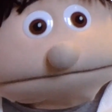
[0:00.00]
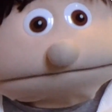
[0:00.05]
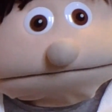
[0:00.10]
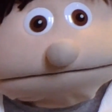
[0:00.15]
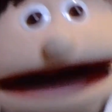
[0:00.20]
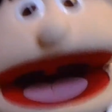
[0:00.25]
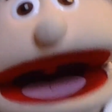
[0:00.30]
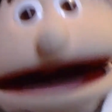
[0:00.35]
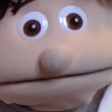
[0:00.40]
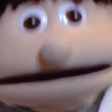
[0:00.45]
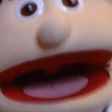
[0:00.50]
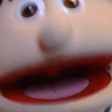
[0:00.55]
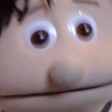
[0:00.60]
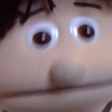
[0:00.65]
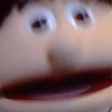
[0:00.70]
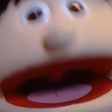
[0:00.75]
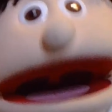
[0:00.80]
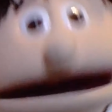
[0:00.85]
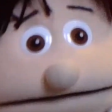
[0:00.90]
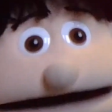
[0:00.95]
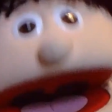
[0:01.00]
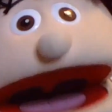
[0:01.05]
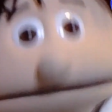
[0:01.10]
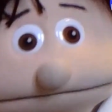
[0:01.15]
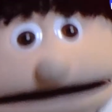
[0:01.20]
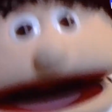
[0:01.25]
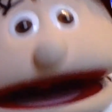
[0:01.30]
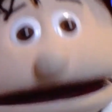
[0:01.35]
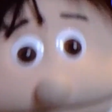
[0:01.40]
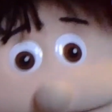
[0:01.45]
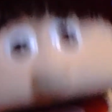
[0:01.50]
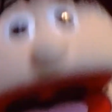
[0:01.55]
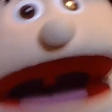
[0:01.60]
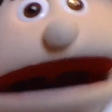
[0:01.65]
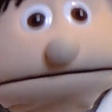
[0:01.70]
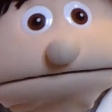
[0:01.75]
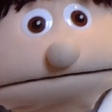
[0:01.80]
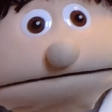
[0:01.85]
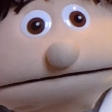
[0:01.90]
"There will be a bad smell."